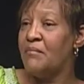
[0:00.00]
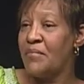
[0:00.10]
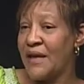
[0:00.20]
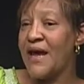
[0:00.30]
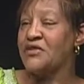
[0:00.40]

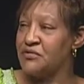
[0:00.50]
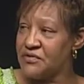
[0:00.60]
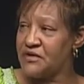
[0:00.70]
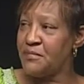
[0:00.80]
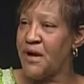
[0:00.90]
but I should
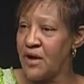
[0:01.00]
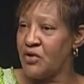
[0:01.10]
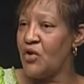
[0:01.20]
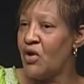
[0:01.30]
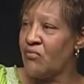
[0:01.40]

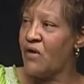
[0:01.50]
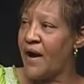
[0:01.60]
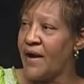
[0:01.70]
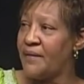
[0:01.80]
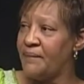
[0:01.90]
respect your
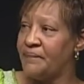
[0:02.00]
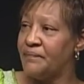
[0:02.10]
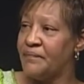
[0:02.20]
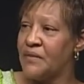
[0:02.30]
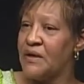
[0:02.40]
right
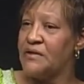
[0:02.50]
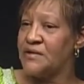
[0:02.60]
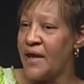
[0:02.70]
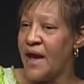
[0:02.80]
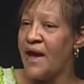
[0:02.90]

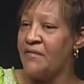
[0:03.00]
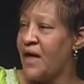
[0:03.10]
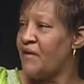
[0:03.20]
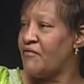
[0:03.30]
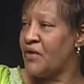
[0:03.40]
to have
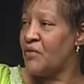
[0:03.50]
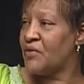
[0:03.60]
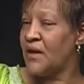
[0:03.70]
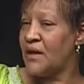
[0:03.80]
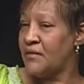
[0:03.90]
that
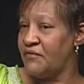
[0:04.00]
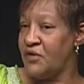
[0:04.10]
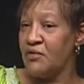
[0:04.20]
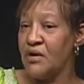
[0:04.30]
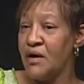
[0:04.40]
vote. And if
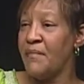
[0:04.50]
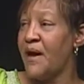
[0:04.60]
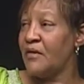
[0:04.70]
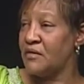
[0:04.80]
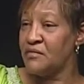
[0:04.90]
you come
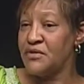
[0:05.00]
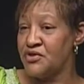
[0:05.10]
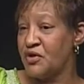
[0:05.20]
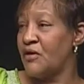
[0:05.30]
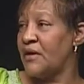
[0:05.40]
out on the
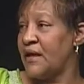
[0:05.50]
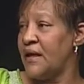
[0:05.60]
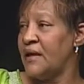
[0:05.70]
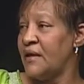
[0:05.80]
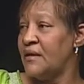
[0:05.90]

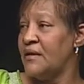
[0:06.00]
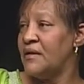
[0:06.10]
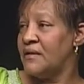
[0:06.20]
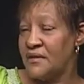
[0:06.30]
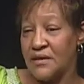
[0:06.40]
majority end,
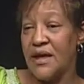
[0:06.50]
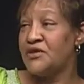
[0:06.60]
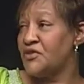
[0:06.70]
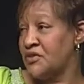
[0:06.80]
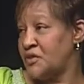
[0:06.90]
then
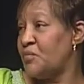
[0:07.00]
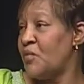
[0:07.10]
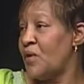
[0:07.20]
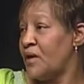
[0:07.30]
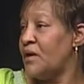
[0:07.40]
I should
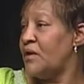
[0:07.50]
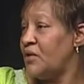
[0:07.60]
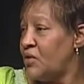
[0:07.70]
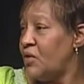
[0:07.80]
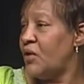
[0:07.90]
support
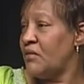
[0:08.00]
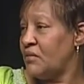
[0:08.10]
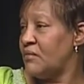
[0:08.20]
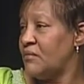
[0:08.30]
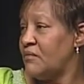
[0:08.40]

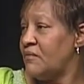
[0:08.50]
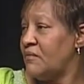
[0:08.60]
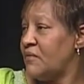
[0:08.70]
your. just like